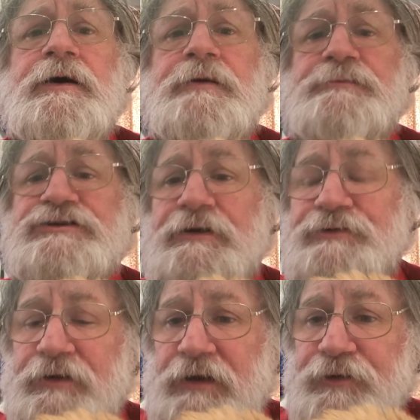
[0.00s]
Michelle
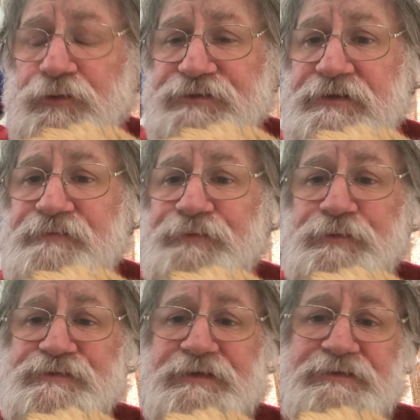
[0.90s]
Donelan also
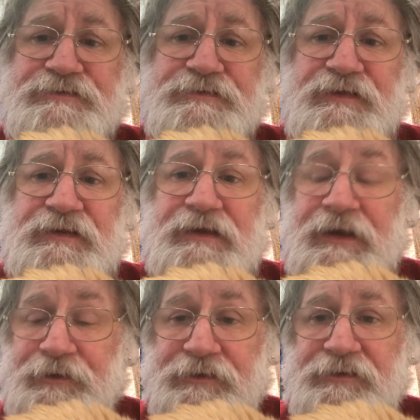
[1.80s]
falls into the
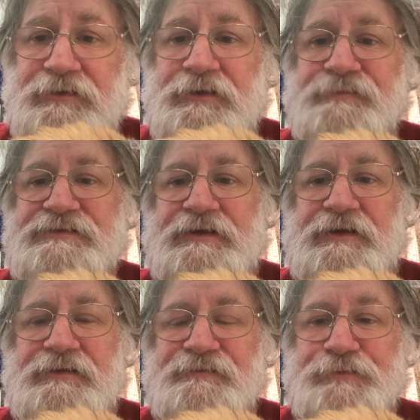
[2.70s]
error of
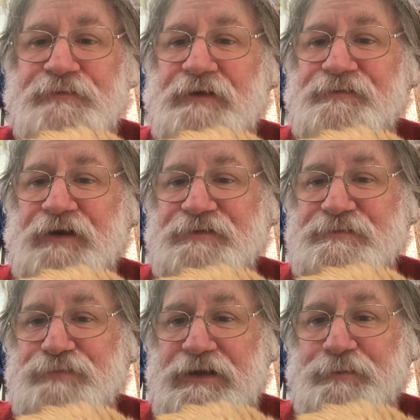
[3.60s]
saying that
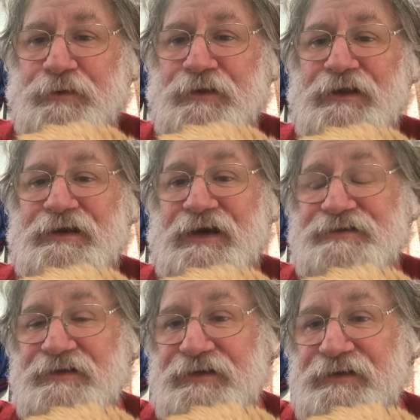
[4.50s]
45,000 people
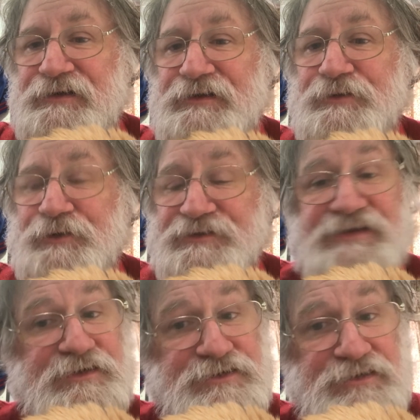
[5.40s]
had illegally crossed.
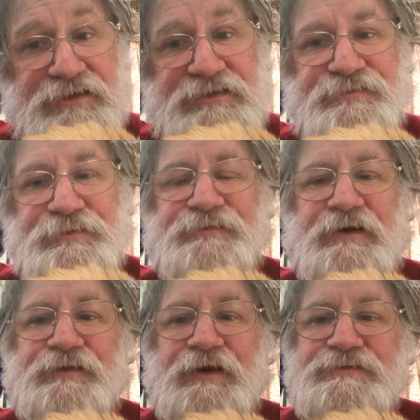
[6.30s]
Actually, it's
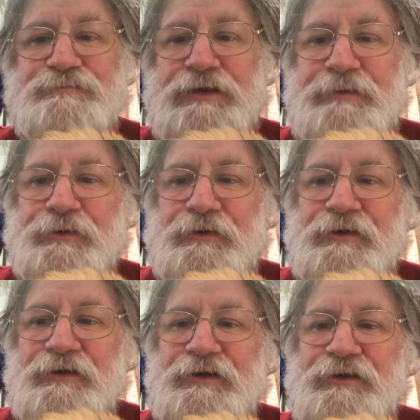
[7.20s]
45,000 people
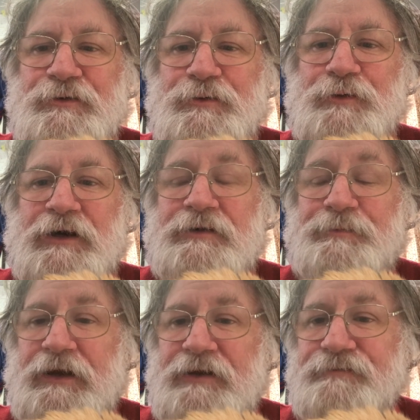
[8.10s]
who are
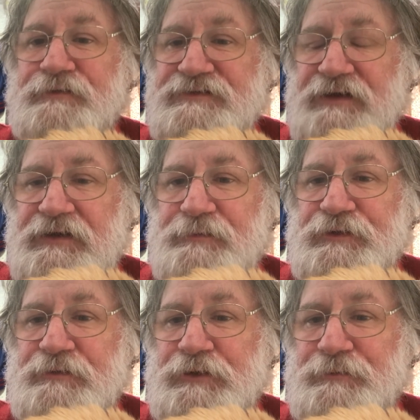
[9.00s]
applying for asylum
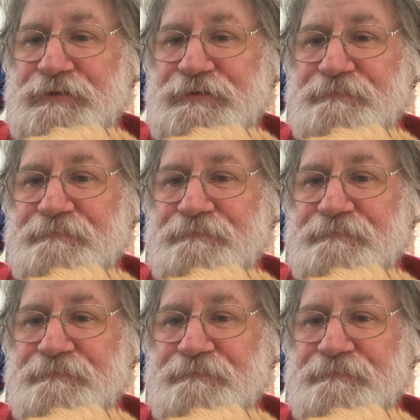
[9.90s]
at the moment.